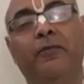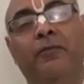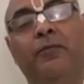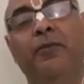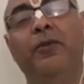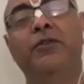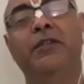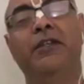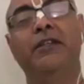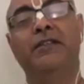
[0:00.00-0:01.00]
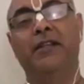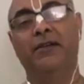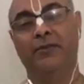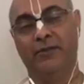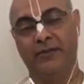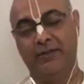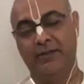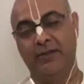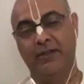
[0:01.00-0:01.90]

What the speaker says: musical sounds.